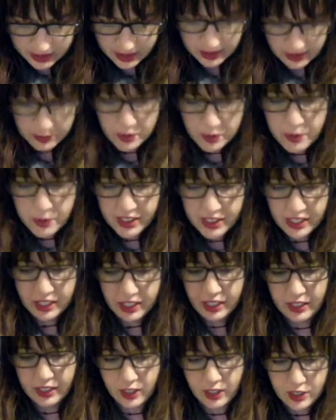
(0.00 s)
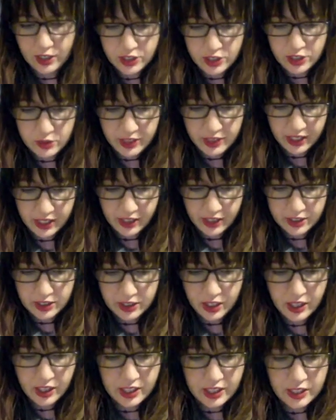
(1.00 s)
mimicking a cartoon
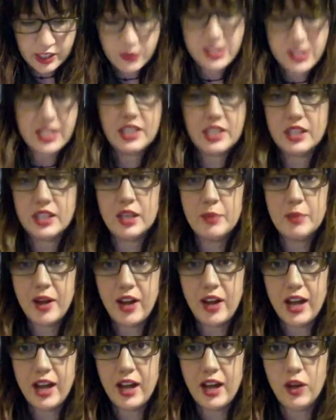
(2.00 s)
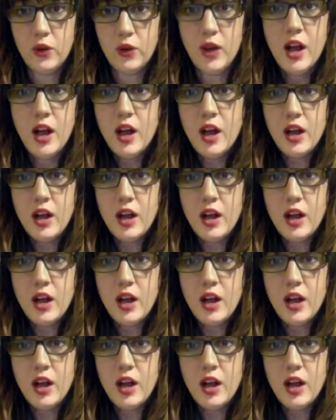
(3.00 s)
character, and he was thinking about how,